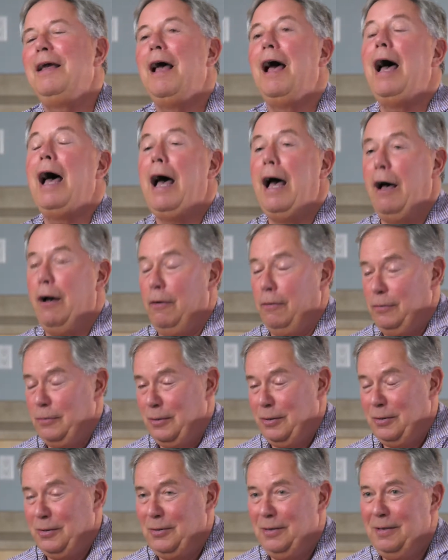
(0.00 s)

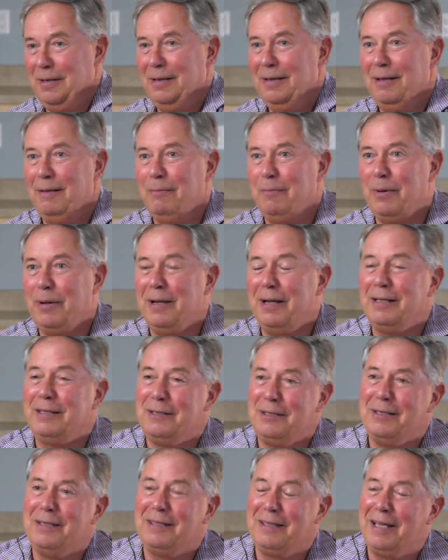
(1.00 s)
house, but
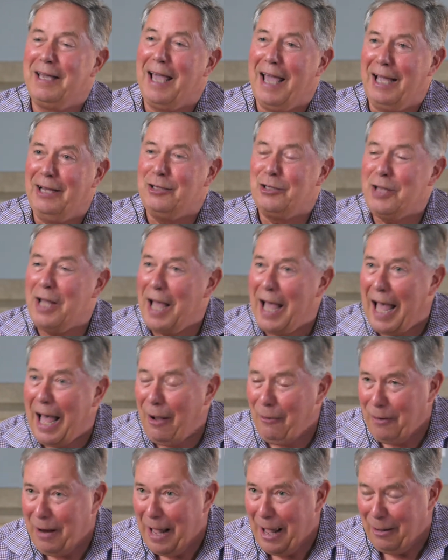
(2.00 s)
it's the aged
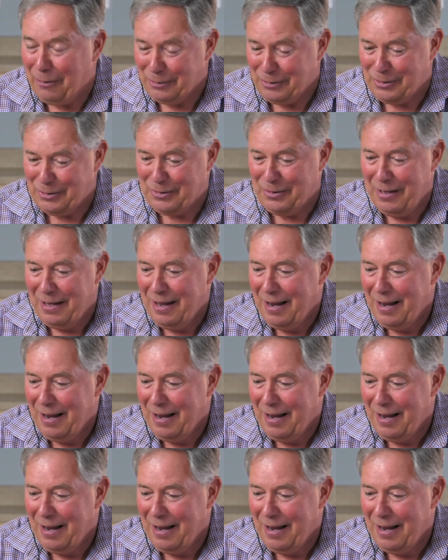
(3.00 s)
outhouse.